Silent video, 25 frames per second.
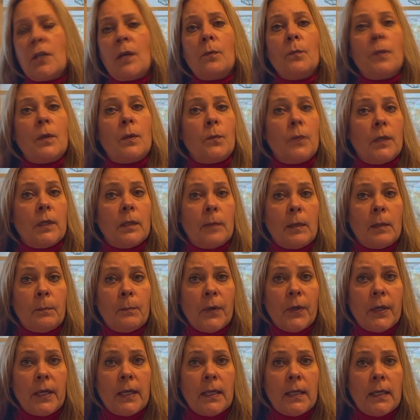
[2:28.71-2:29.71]
and we will be
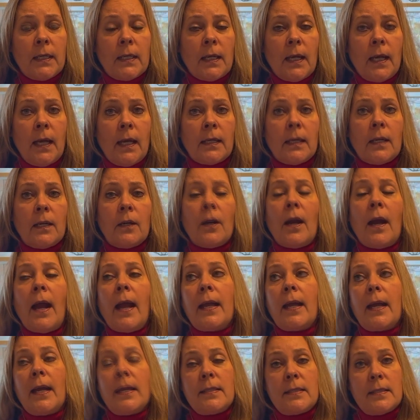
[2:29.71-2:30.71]
putting it on here. I
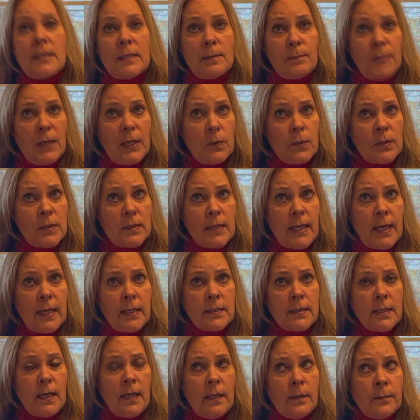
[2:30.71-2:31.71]
got to speak with
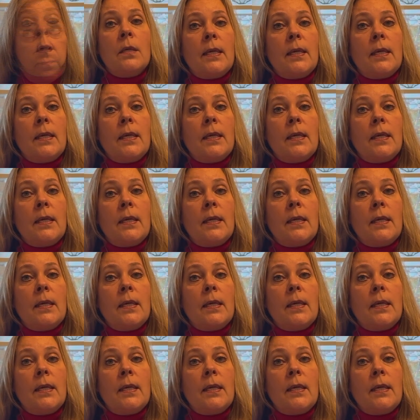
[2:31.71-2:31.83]
Santa.